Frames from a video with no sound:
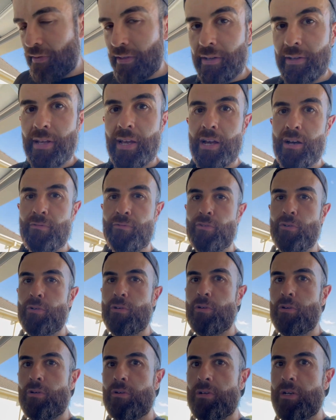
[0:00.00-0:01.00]
Now
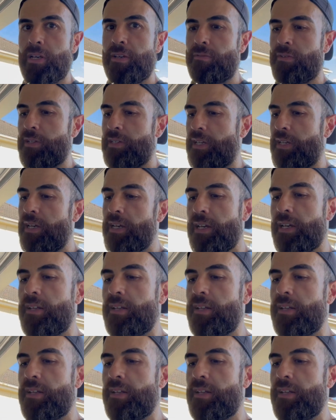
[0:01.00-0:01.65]
for either the air